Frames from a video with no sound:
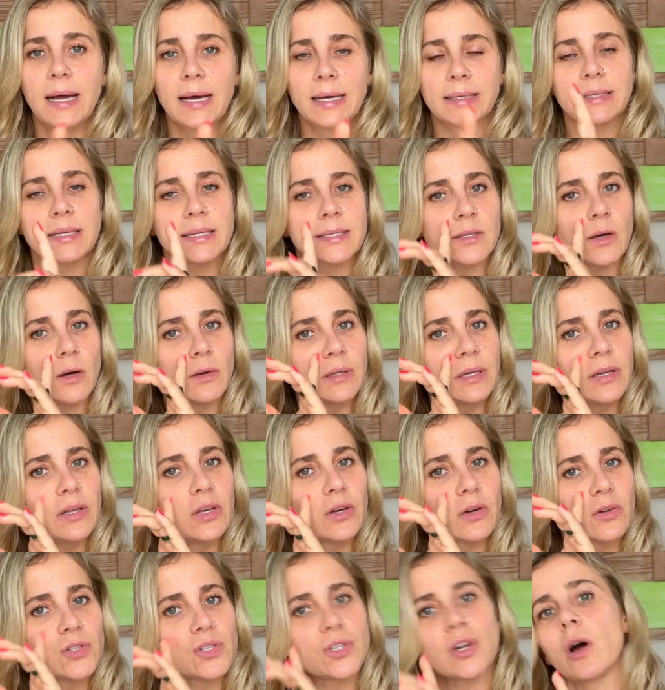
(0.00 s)
there is only
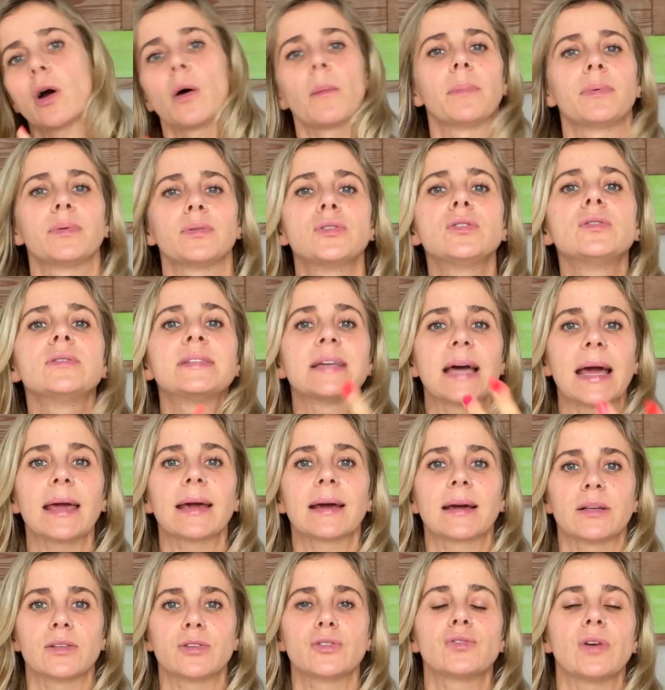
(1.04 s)
your job to
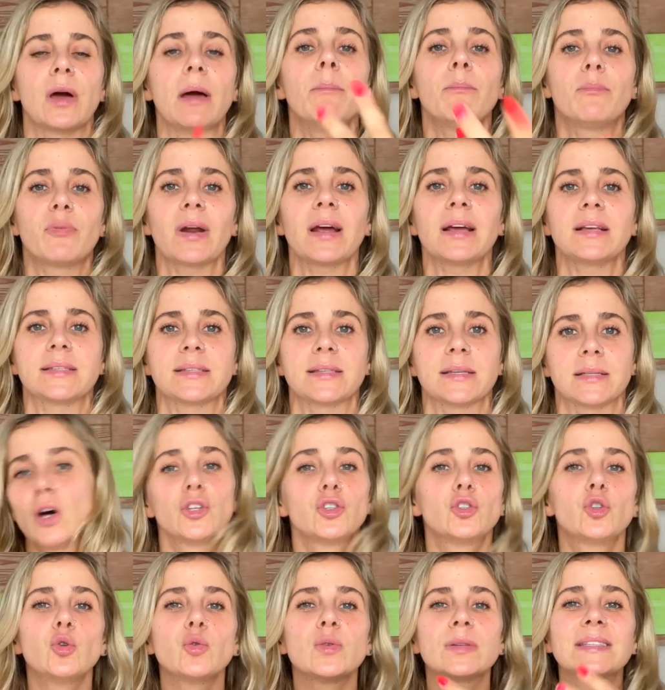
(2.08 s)
take it to embrace it
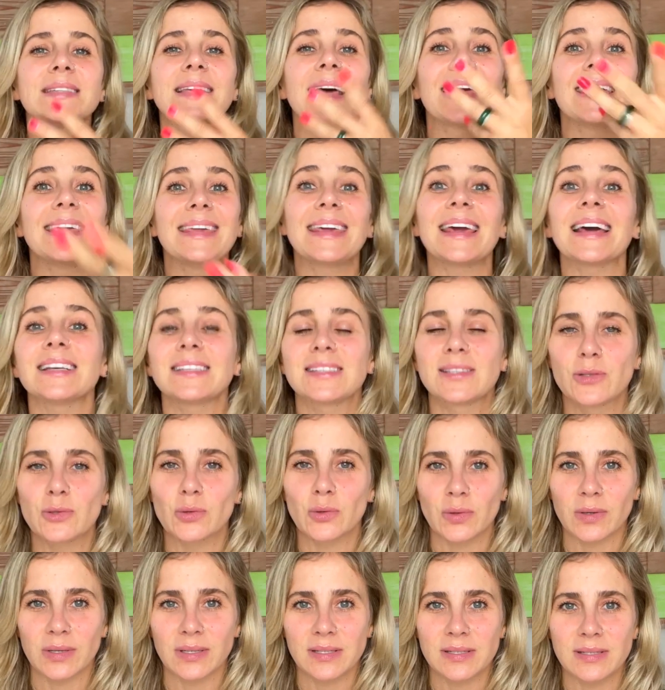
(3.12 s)
to say yes
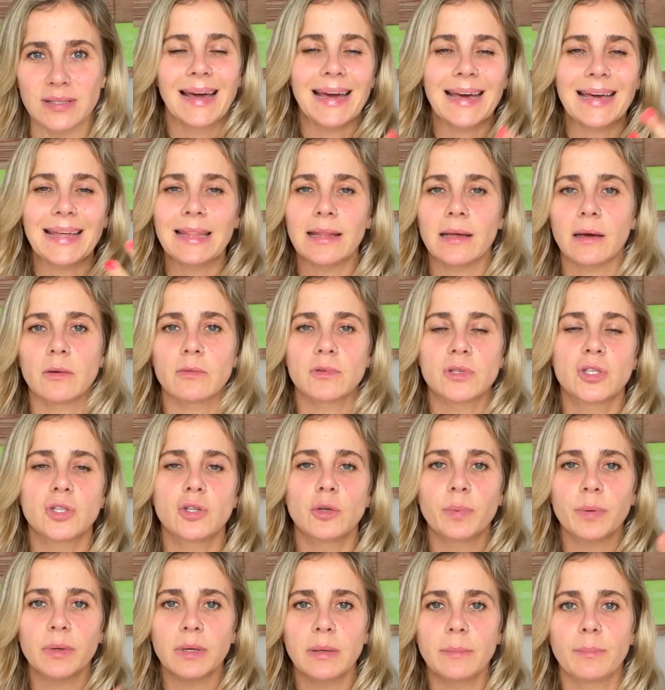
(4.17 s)
to it and now
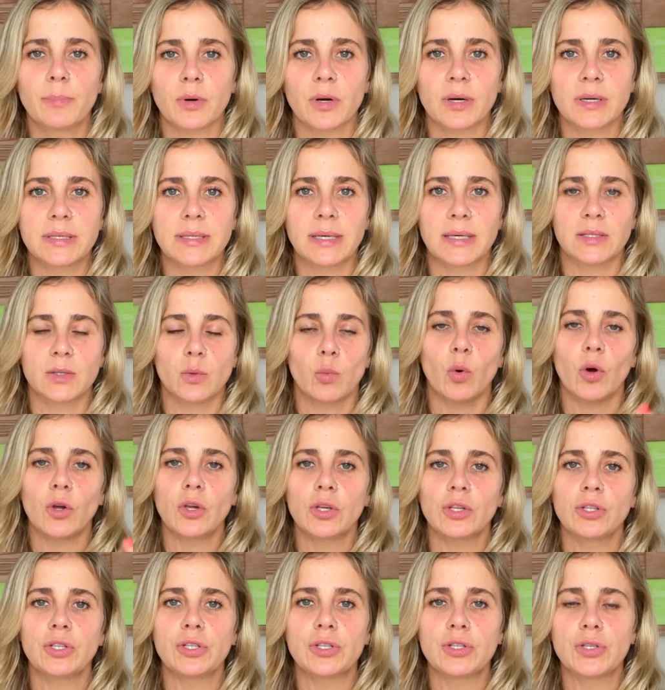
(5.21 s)
super important what
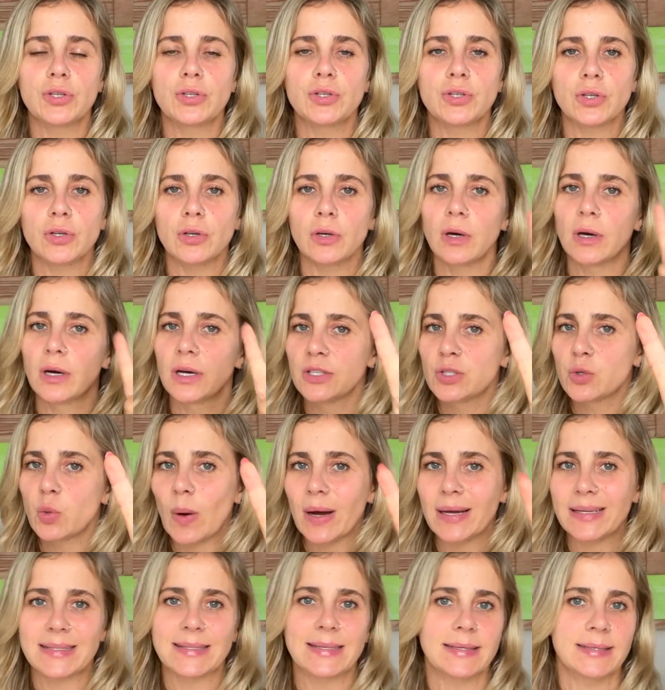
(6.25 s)
you need to do
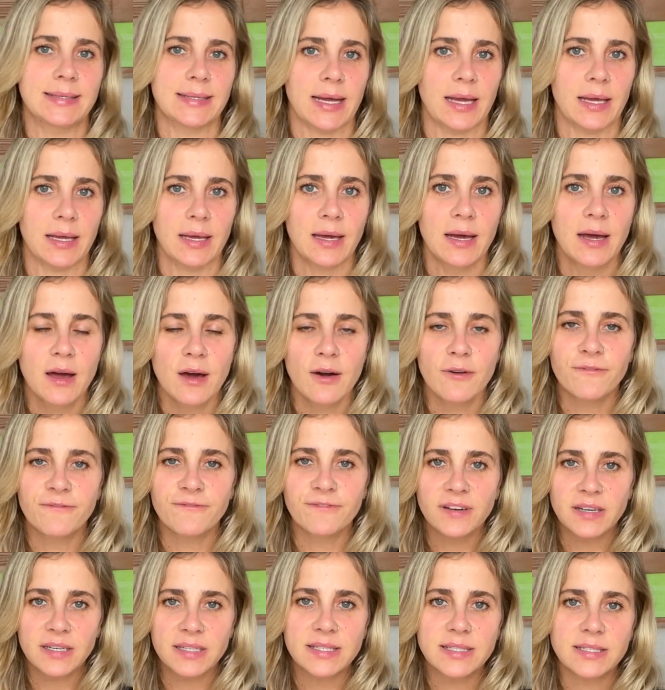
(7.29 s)
twice a day
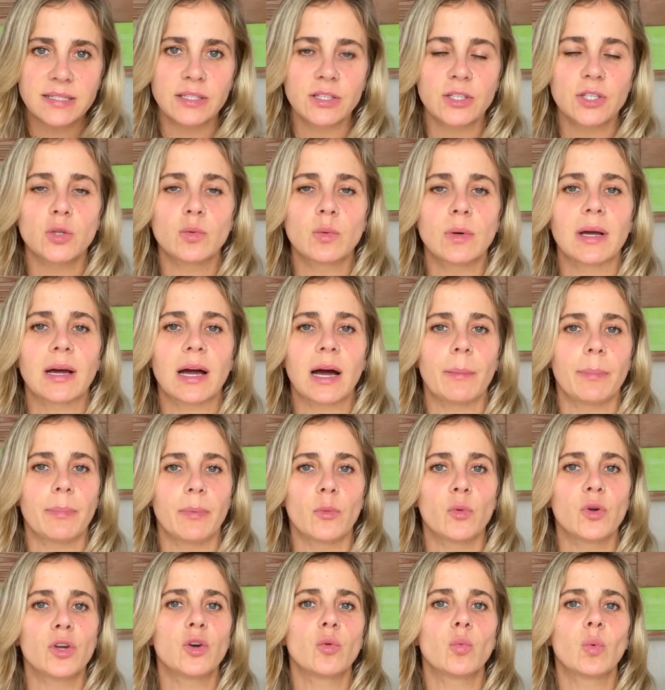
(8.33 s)
First thing you will, up,
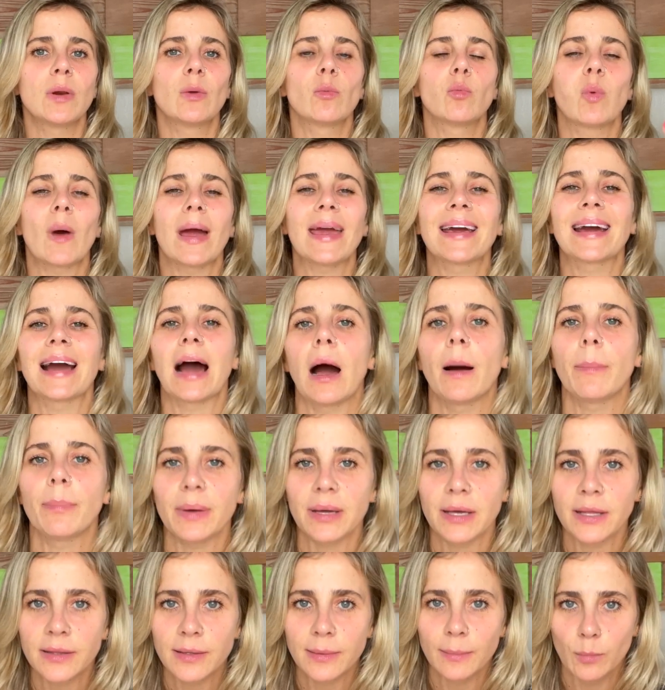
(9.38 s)
you will wake up
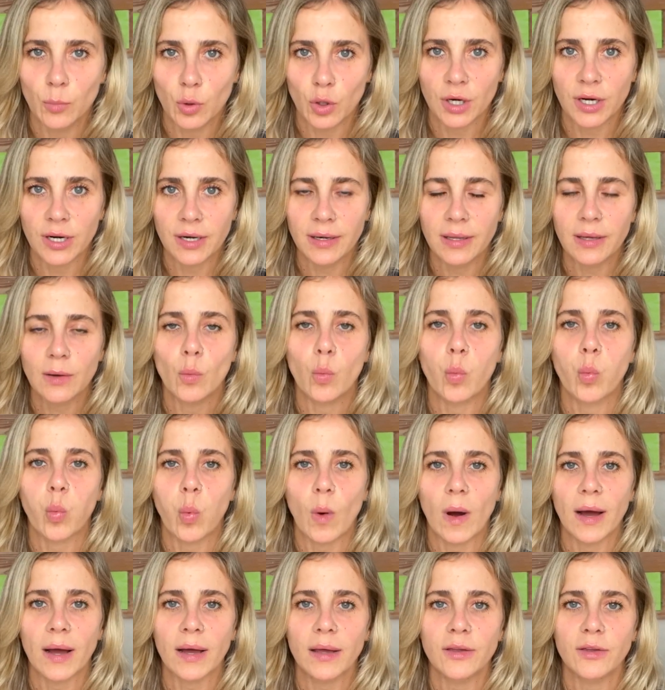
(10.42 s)
in the morning,
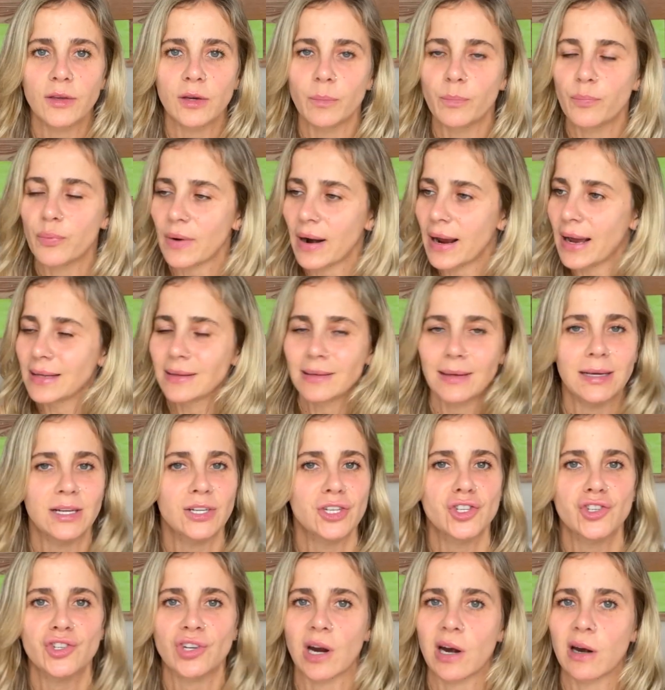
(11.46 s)
why? Your brain is
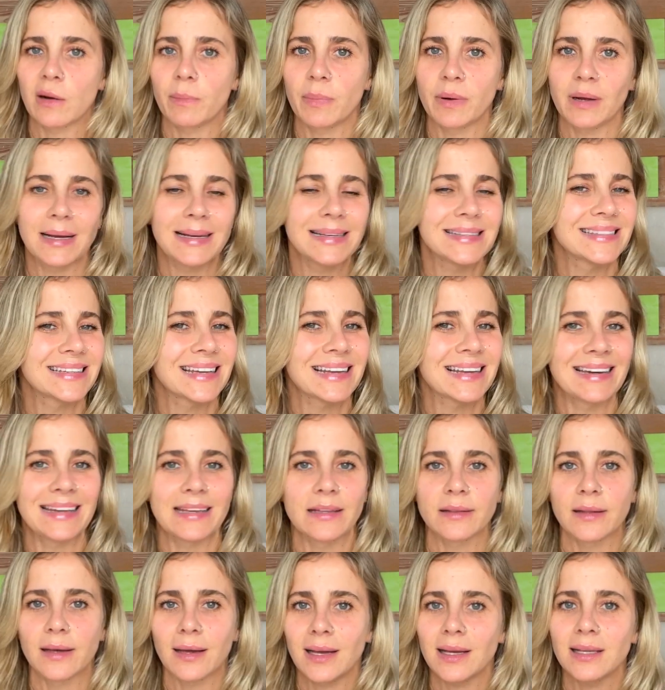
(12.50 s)
sharp, is
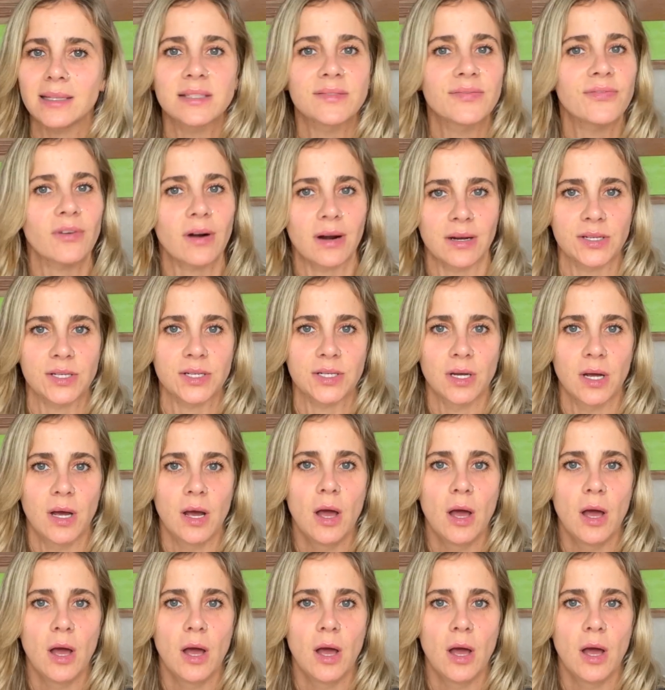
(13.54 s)
clean, is fresh.